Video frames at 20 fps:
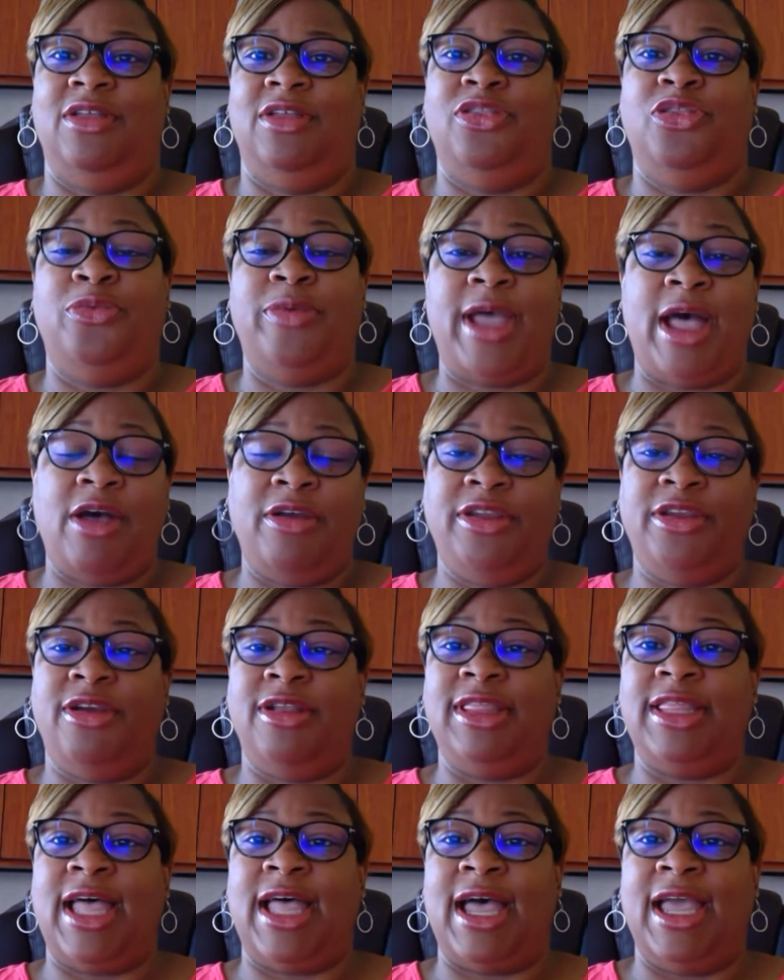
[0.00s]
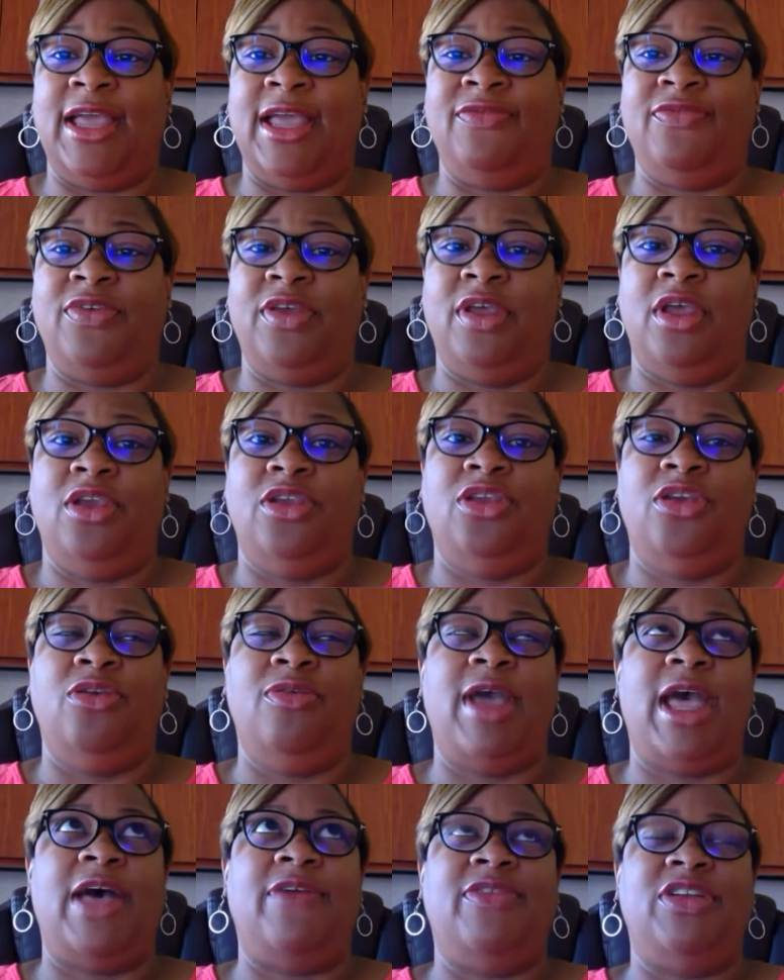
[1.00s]
Throughout your life, you
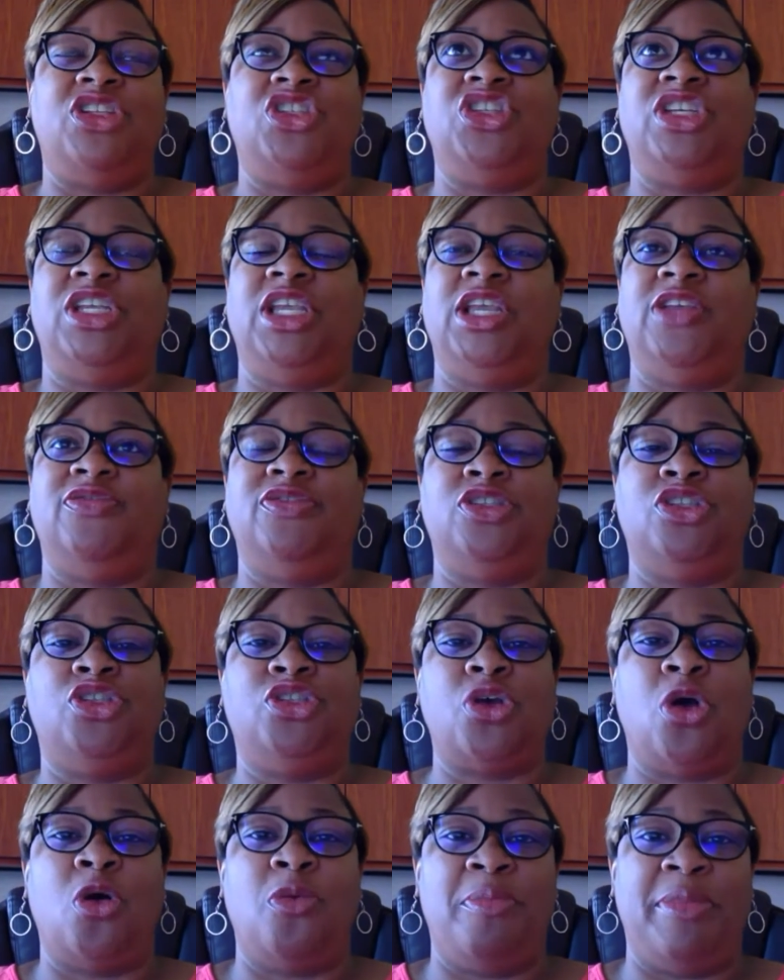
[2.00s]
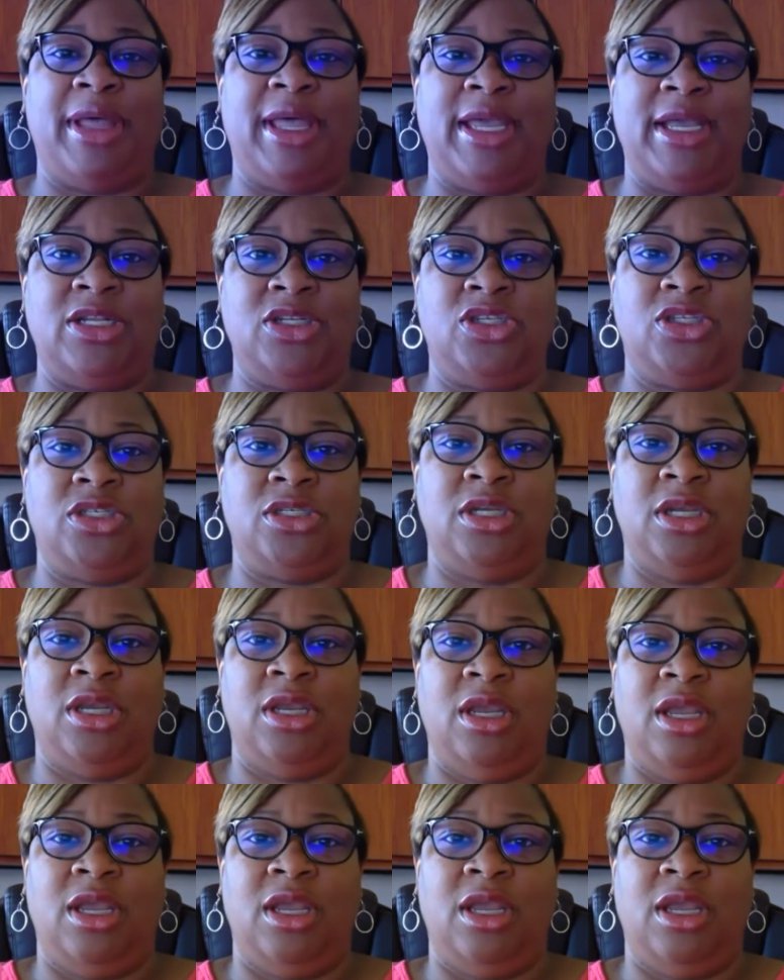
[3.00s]
have achieved so much.